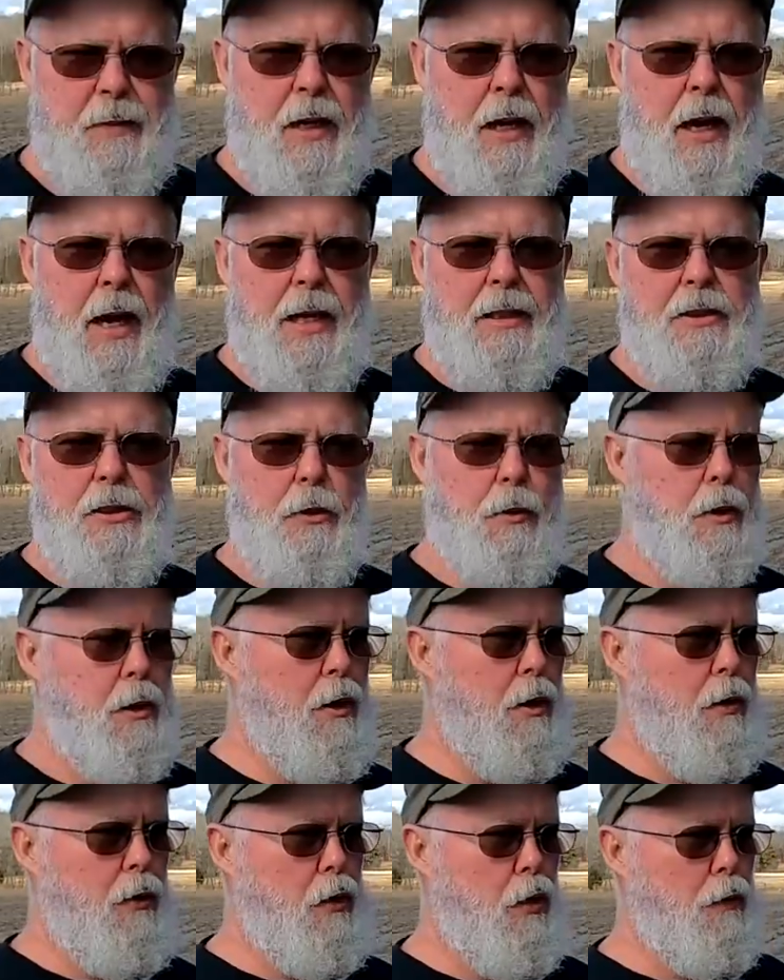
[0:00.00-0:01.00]
Alright, so we're
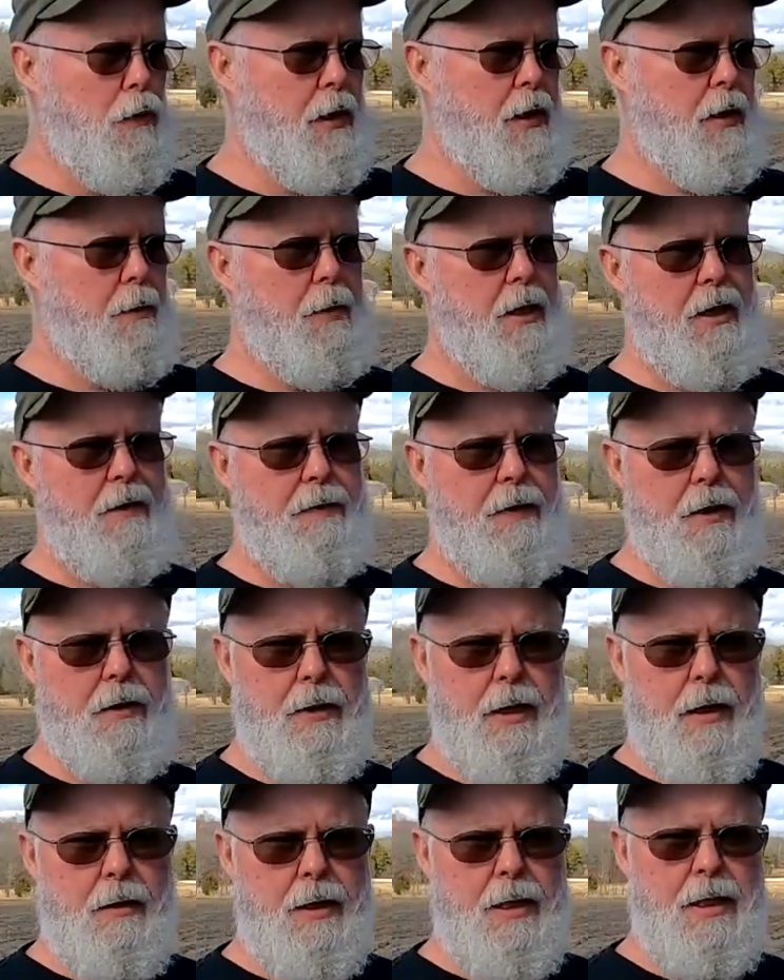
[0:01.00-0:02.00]
going over to the big field
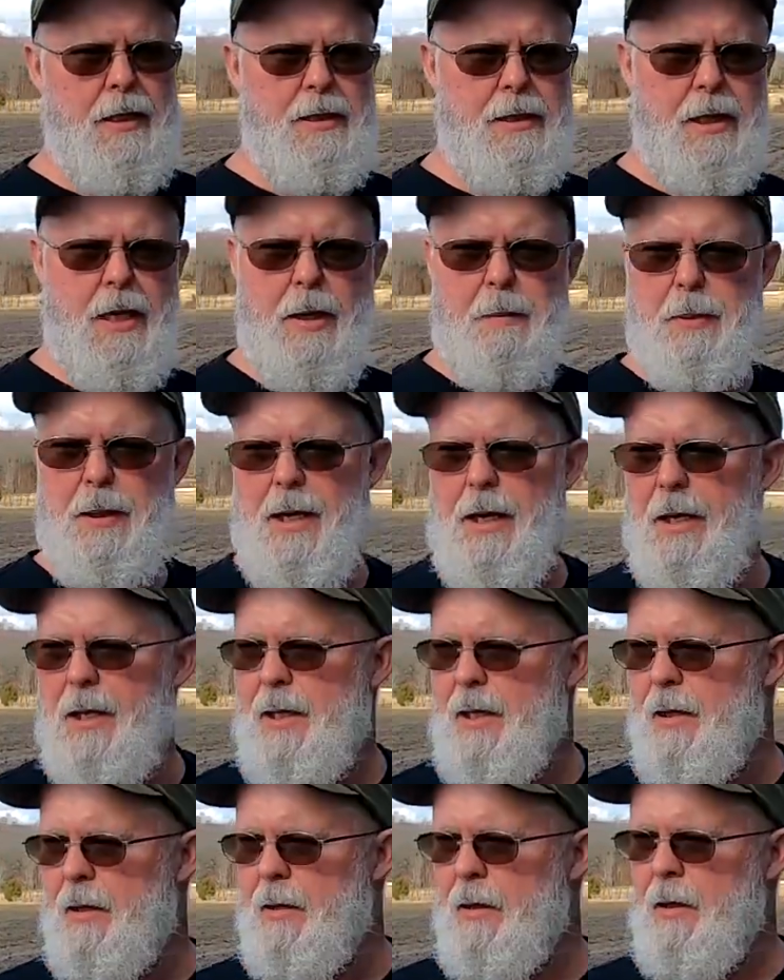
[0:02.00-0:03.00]
now and get a sample out of
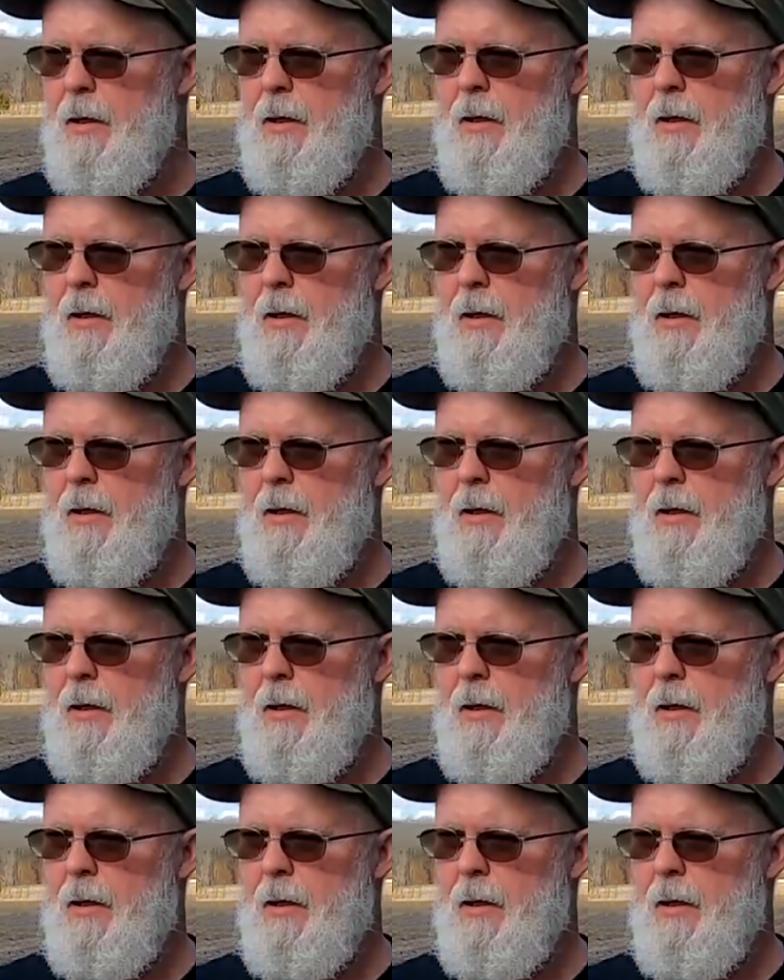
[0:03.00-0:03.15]
it,